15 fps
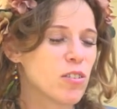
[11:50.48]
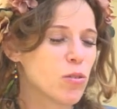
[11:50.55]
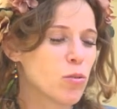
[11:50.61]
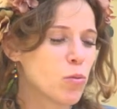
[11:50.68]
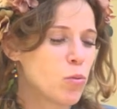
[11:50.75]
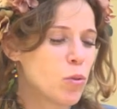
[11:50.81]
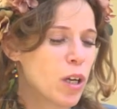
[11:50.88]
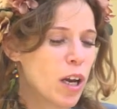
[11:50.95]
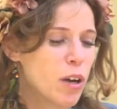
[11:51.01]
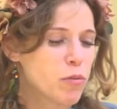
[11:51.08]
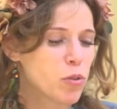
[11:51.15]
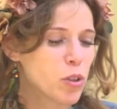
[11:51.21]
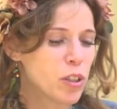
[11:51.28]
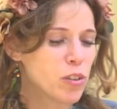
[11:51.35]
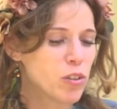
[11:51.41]
we have
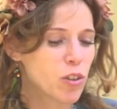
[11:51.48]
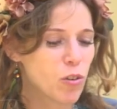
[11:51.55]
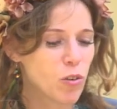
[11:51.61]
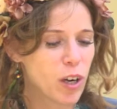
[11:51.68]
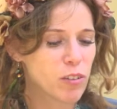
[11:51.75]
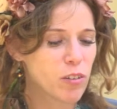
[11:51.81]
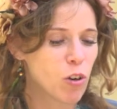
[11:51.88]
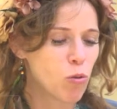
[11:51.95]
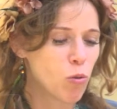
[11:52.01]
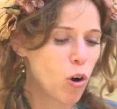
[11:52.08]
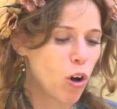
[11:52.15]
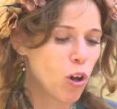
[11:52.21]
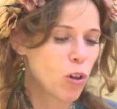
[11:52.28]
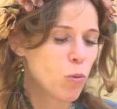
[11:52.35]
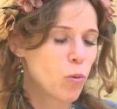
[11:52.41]
to integrate a
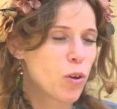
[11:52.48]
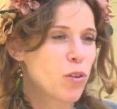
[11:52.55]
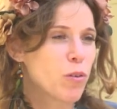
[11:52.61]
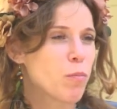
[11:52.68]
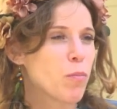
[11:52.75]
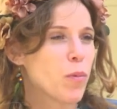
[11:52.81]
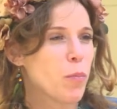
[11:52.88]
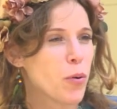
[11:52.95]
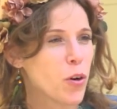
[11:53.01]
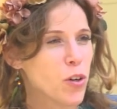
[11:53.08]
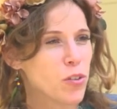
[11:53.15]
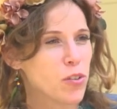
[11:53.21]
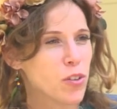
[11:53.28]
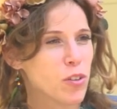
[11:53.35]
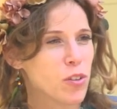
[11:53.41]
role with a
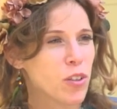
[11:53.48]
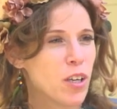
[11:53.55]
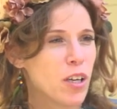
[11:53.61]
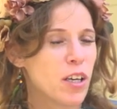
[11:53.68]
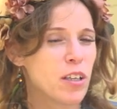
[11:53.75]
person.